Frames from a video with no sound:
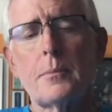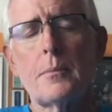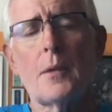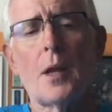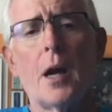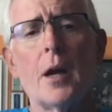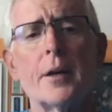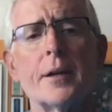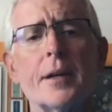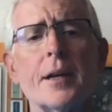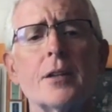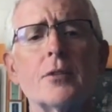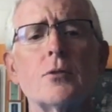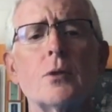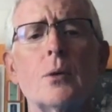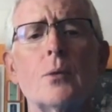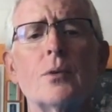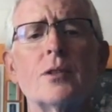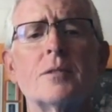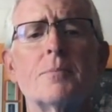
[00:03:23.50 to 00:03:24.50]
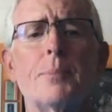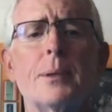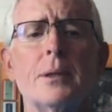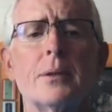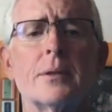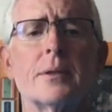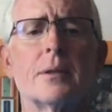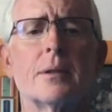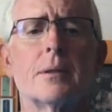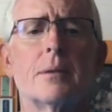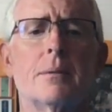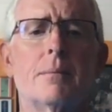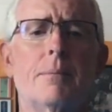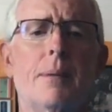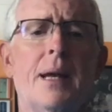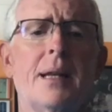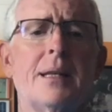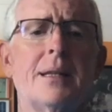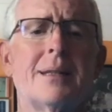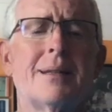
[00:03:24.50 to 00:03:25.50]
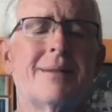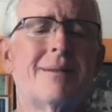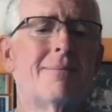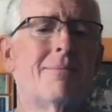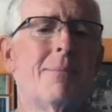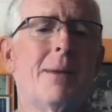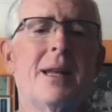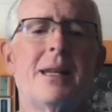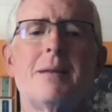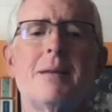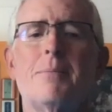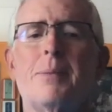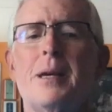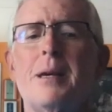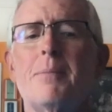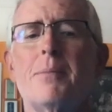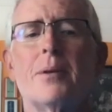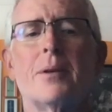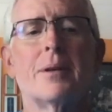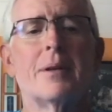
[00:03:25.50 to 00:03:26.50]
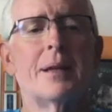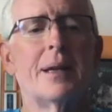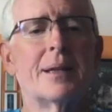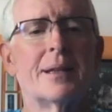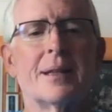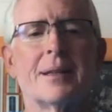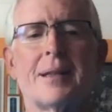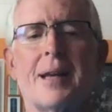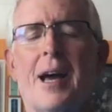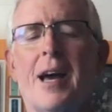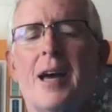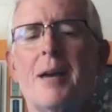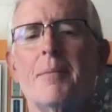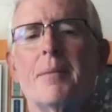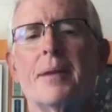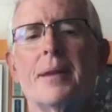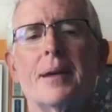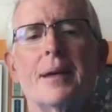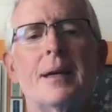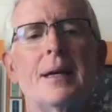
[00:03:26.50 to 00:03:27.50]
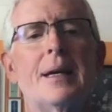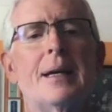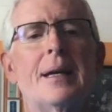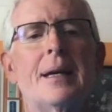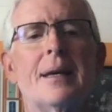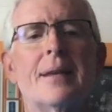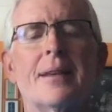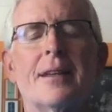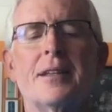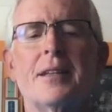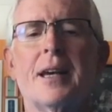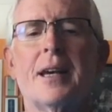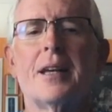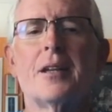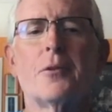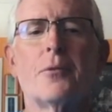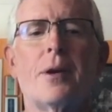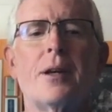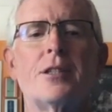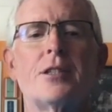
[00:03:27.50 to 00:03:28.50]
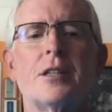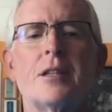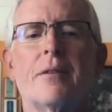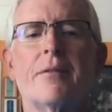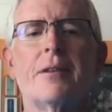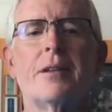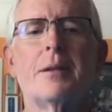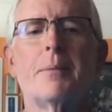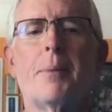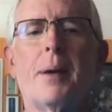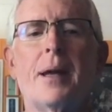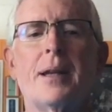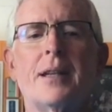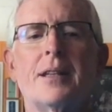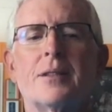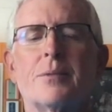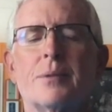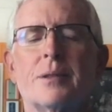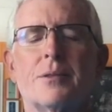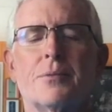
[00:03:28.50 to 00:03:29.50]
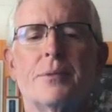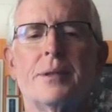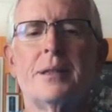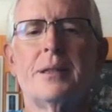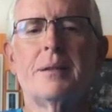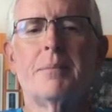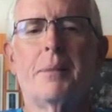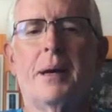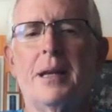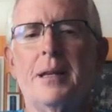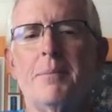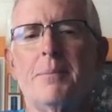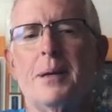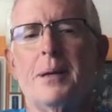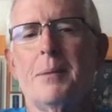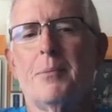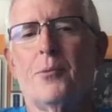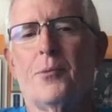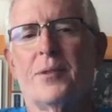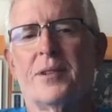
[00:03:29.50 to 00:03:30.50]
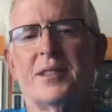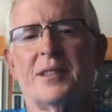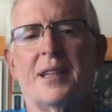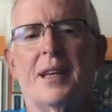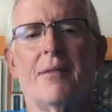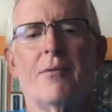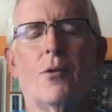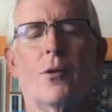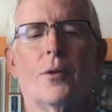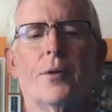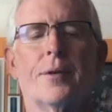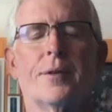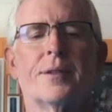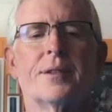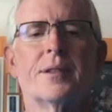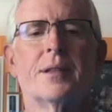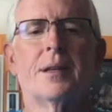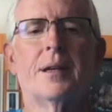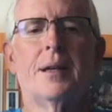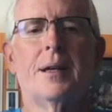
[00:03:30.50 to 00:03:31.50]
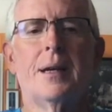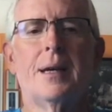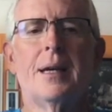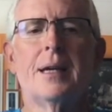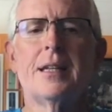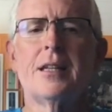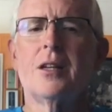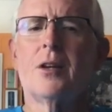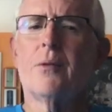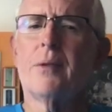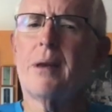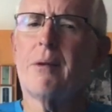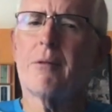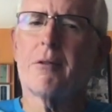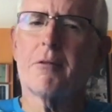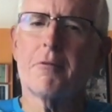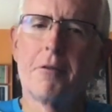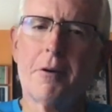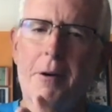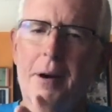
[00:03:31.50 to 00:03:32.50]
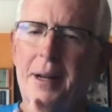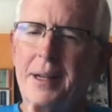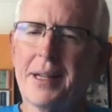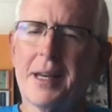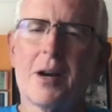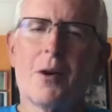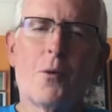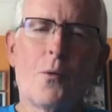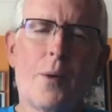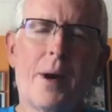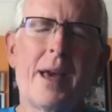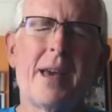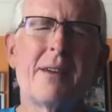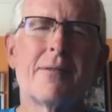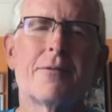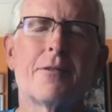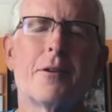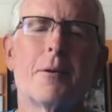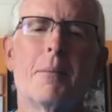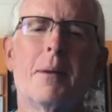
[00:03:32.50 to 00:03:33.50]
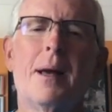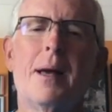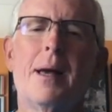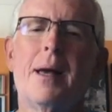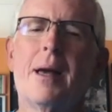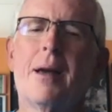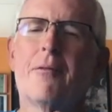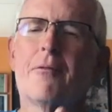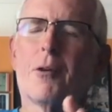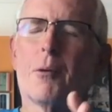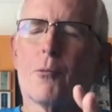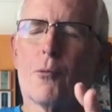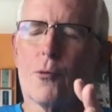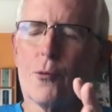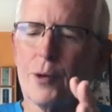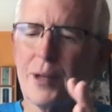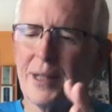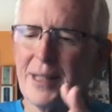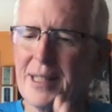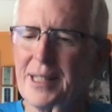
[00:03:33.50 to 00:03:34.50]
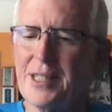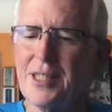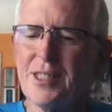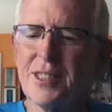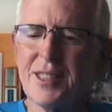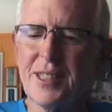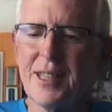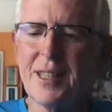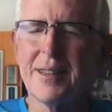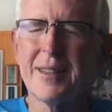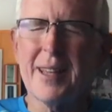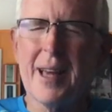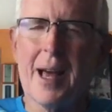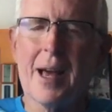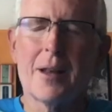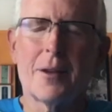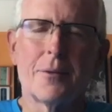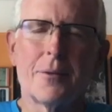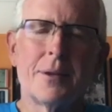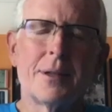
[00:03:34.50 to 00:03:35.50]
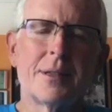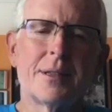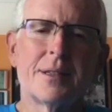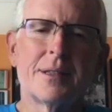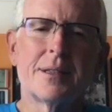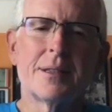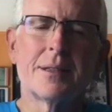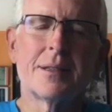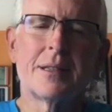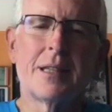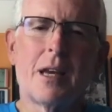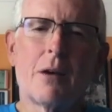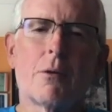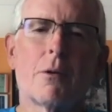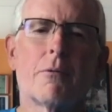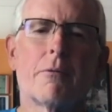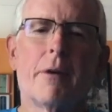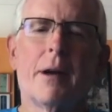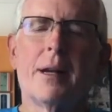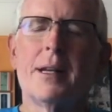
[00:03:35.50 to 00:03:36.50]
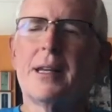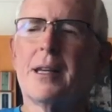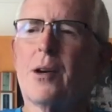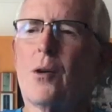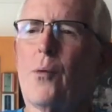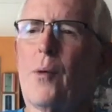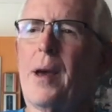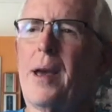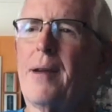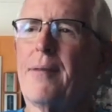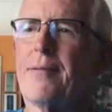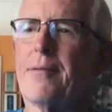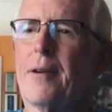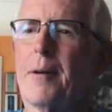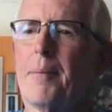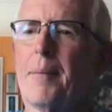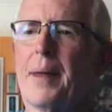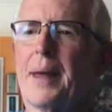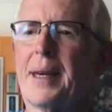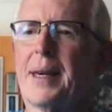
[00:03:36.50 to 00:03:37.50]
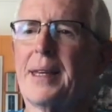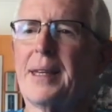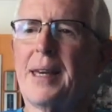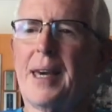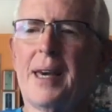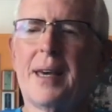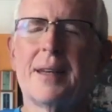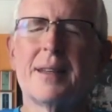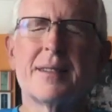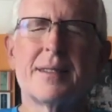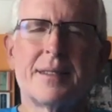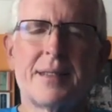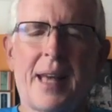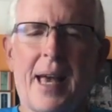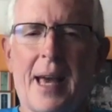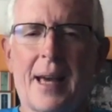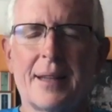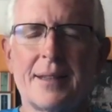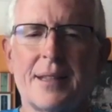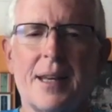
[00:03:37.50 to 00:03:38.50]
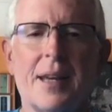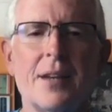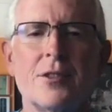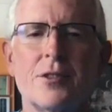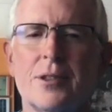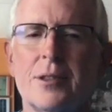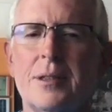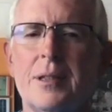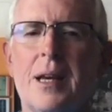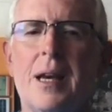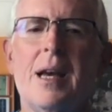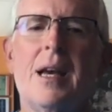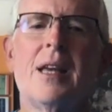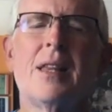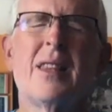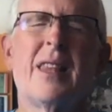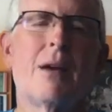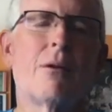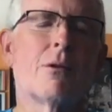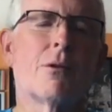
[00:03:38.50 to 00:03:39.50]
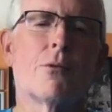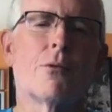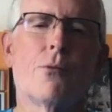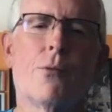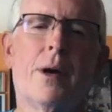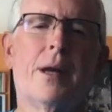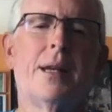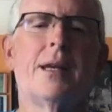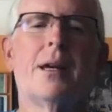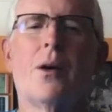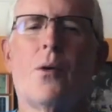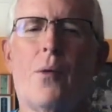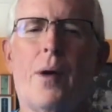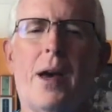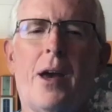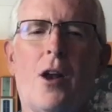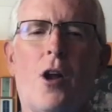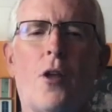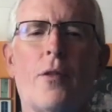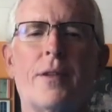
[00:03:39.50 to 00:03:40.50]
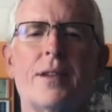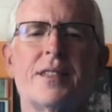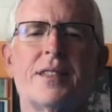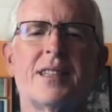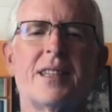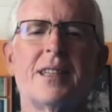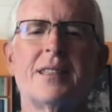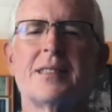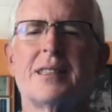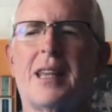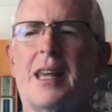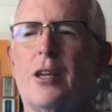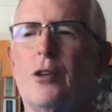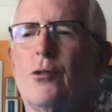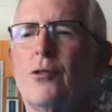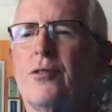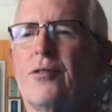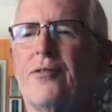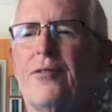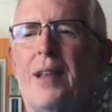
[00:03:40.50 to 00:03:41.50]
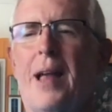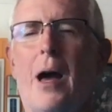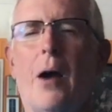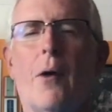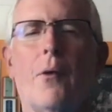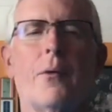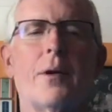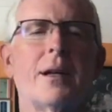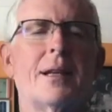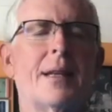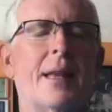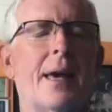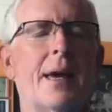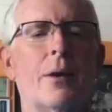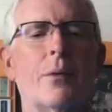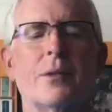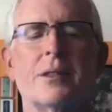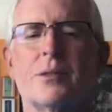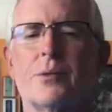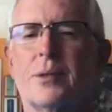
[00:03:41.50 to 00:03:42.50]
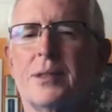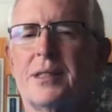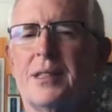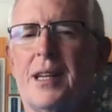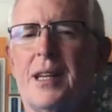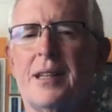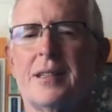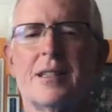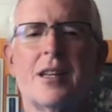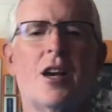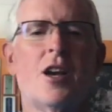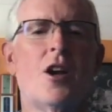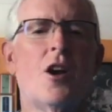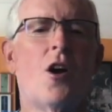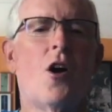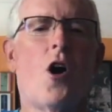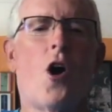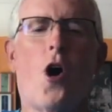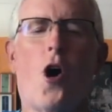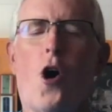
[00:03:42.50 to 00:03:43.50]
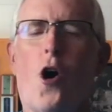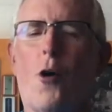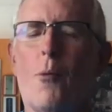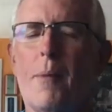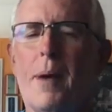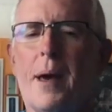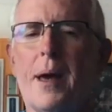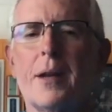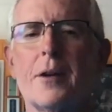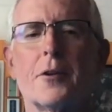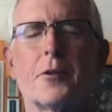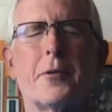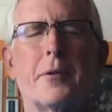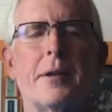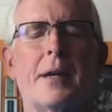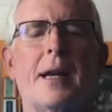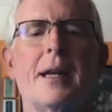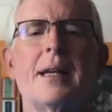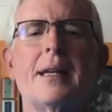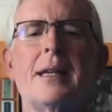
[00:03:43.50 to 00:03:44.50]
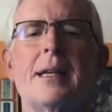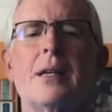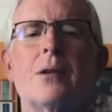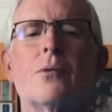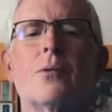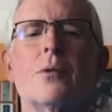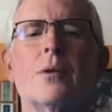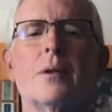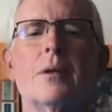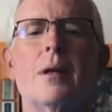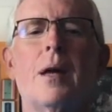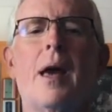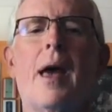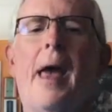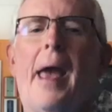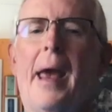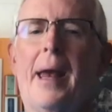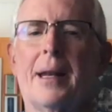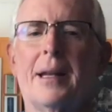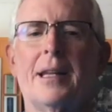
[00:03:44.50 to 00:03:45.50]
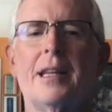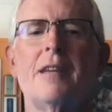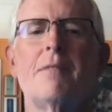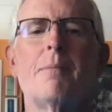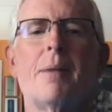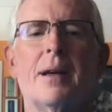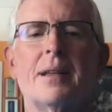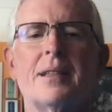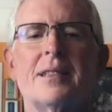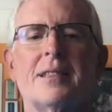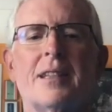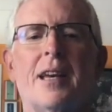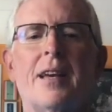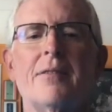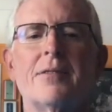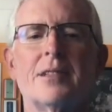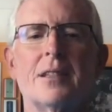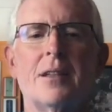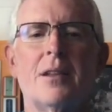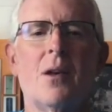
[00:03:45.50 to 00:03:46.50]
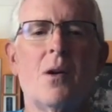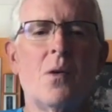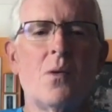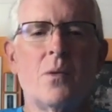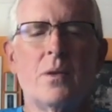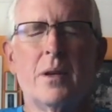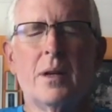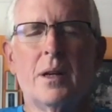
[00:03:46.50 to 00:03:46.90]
Our country was built. Many people at the time of the Declaration of Independence was written. Many people were slaveholders. They were running away from religious intolerance. They were running away from the king's taxation. They were running away and all these things. They use flowery language which says, all men are created equal and leave my slaves alone.